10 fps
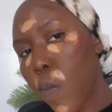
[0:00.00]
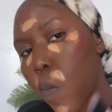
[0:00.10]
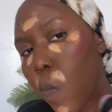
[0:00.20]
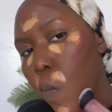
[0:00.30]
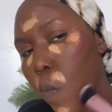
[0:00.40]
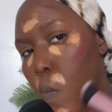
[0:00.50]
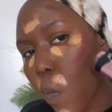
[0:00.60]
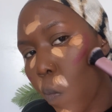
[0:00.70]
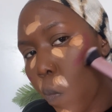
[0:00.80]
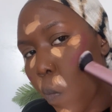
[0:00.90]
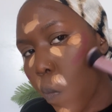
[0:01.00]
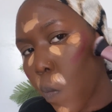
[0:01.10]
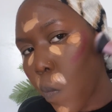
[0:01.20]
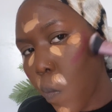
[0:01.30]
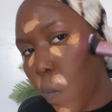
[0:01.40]

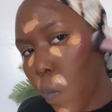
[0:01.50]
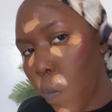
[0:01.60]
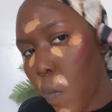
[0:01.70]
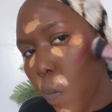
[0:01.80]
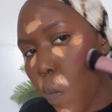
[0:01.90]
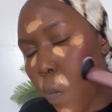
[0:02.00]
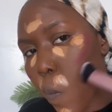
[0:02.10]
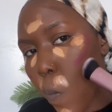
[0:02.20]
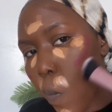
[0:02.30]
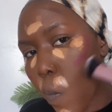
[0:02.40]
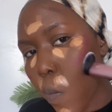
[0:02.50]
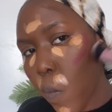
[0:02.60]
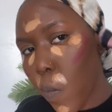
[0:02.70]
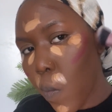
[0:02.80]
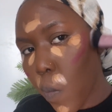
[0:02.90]

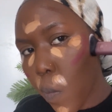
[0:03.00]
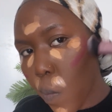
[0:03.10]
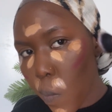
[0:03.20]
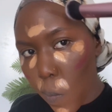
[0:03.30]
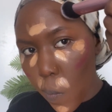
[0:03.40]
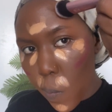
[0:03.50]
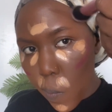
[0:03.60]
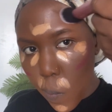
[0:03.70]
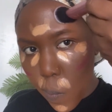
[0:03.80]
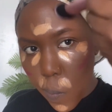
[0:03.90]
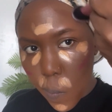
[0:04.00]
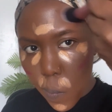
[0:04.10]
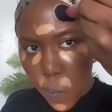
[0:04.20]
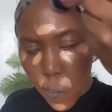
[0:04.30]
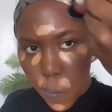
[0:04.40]

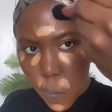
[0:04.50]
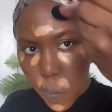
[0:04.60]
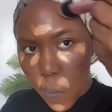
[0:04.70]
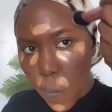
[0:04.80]
(silence)